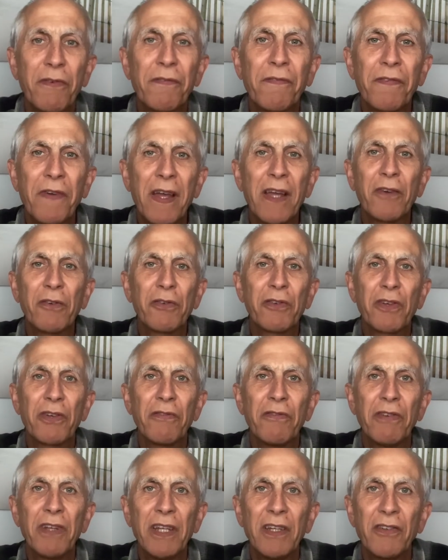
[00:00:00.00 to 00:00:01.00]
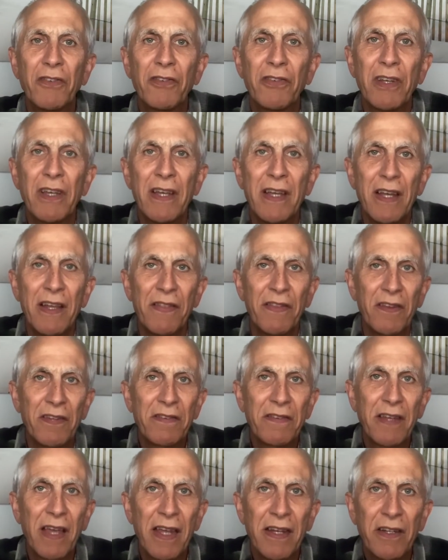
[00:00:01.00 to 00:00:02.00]
have failed to reach the
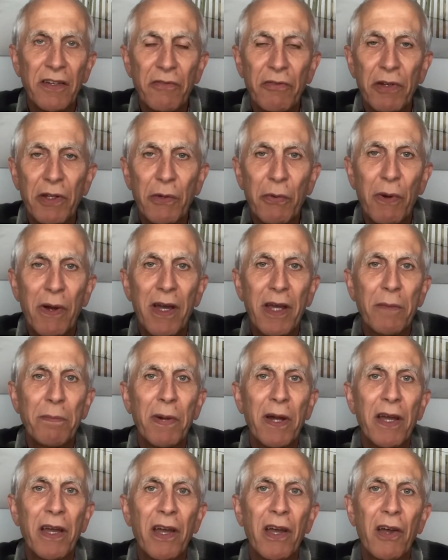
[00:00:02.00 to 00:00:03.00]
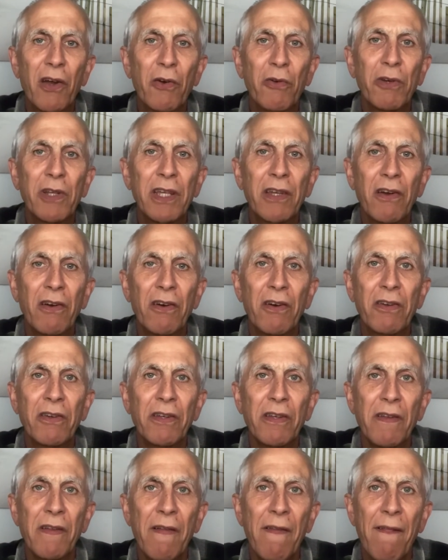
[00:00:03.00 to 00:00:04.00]
standard required by a holy God.
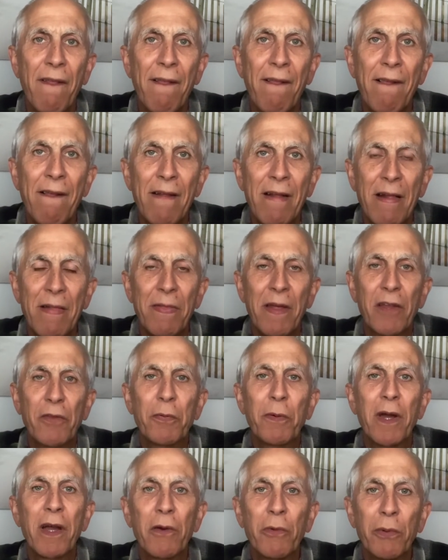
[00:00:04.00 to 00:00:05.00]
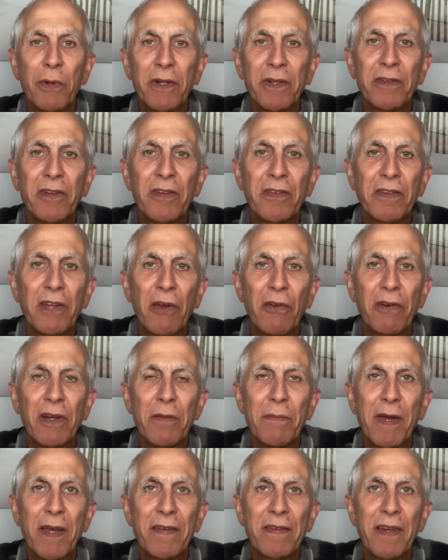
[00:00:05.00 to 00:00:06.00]
That's why our world is totally
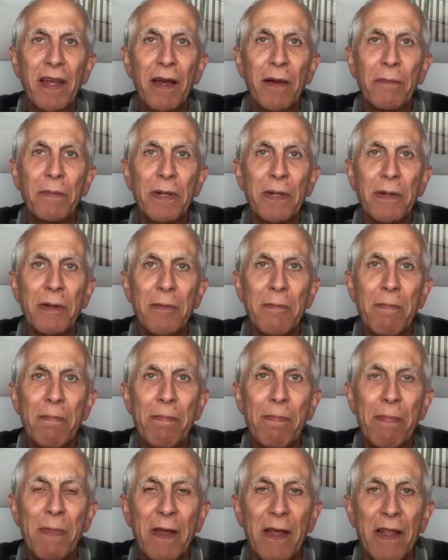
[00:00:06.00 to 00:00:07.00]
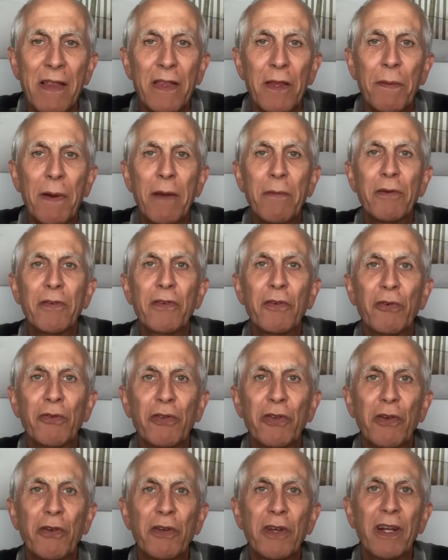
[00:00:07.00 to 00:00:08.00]
messed up. The Bible is
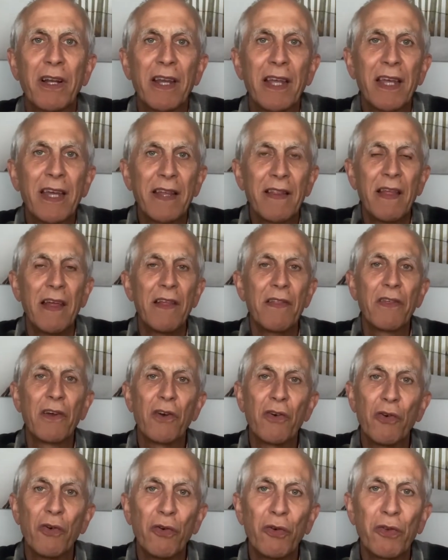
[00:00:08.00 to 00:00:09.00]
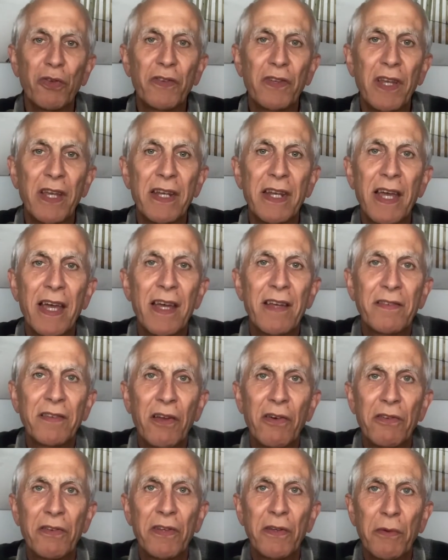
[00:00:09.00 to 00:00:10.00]
also clear that all sin has
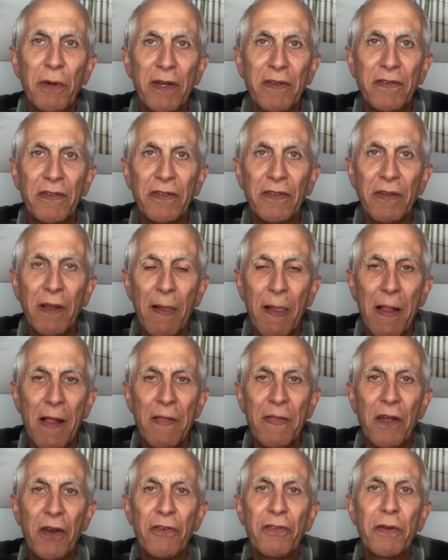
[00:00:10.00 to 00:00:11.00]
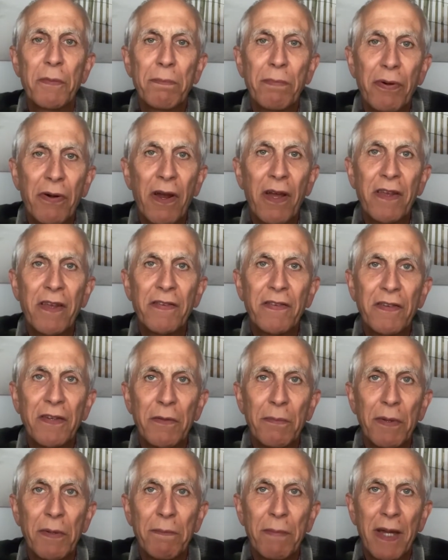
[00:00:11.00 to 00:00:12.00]
consequences. There is a price to
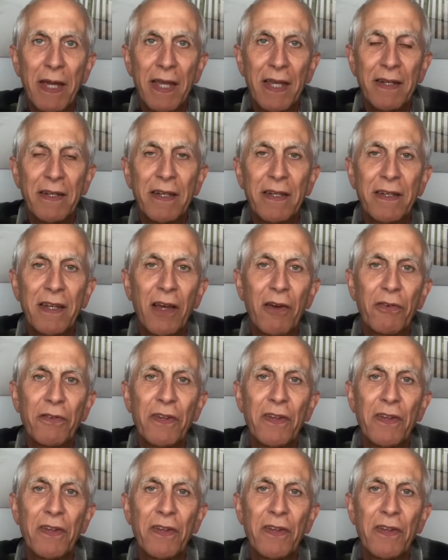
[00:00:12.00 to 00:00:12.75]
be paid. It tells